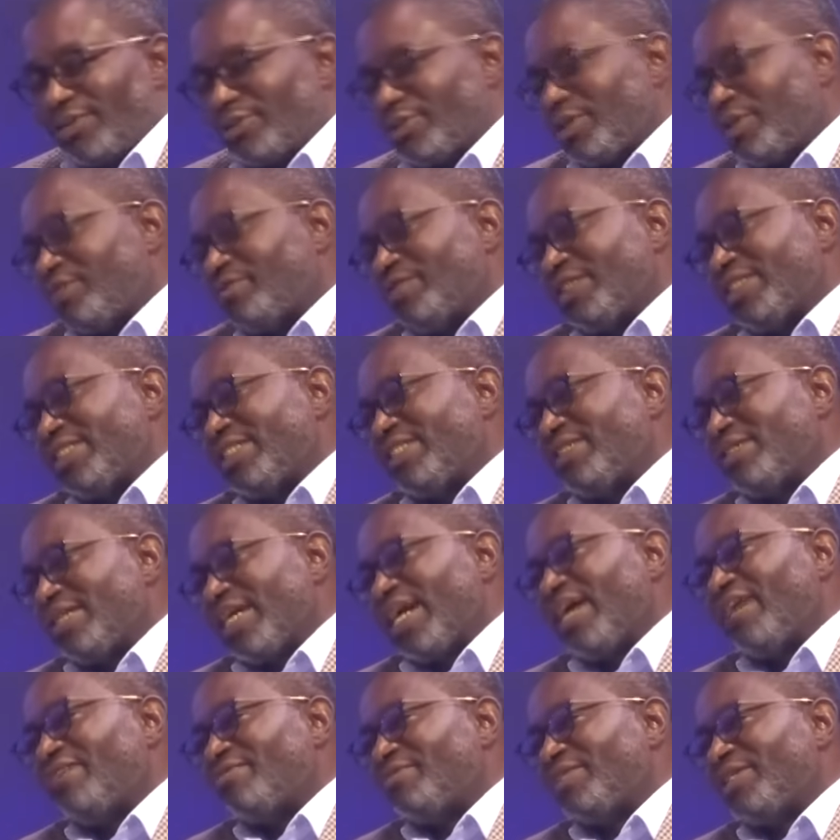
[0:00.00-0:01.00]
whoever's in
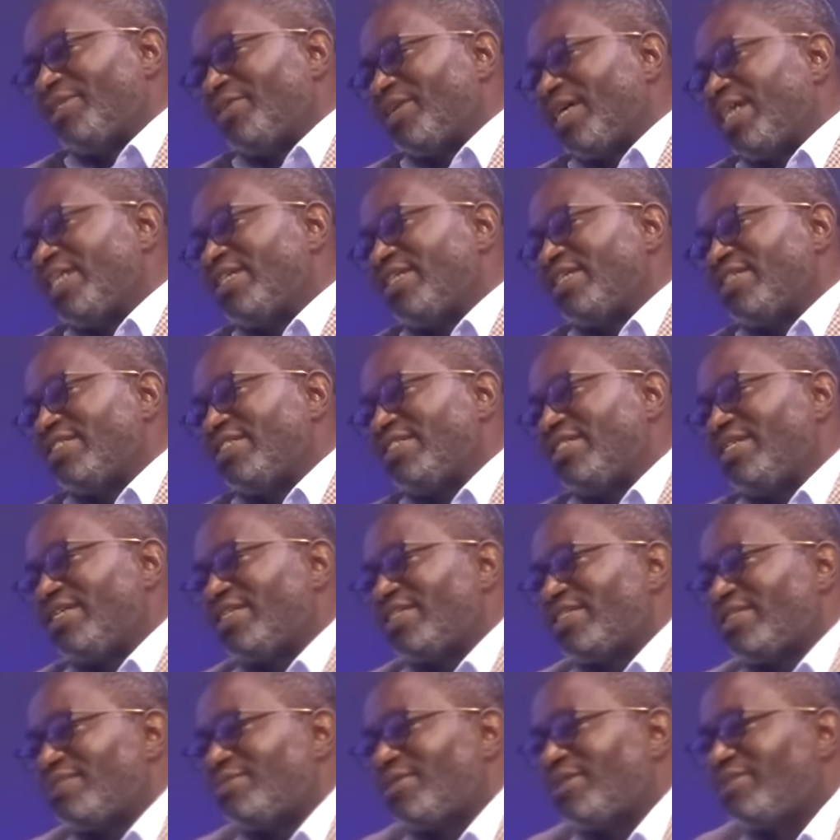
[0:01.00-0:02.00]
government right now is
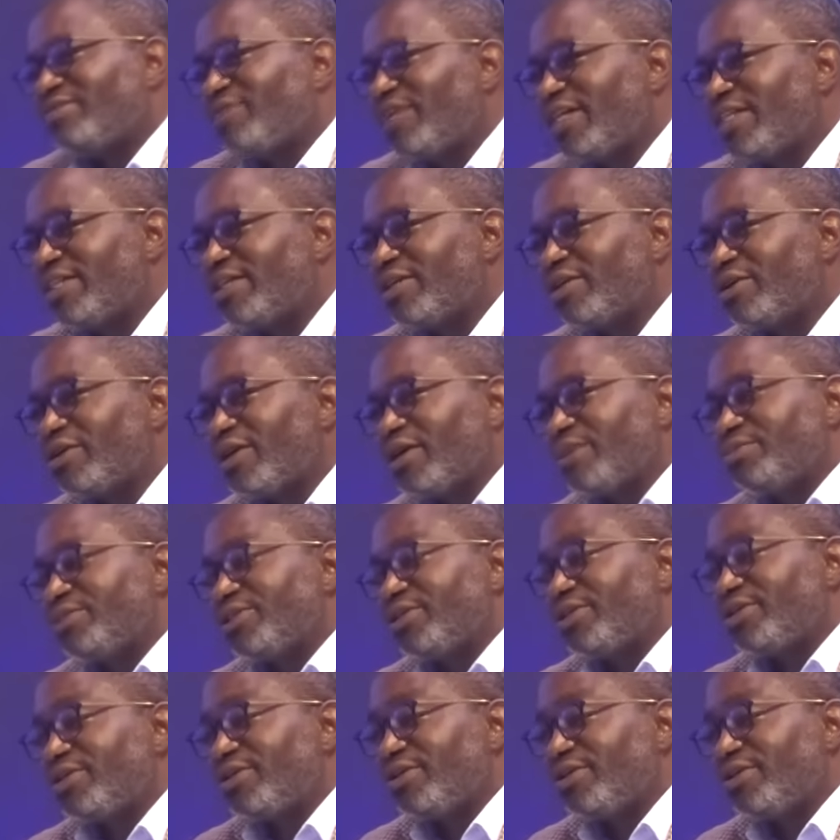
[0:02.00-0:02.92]
serious about fighting corruption.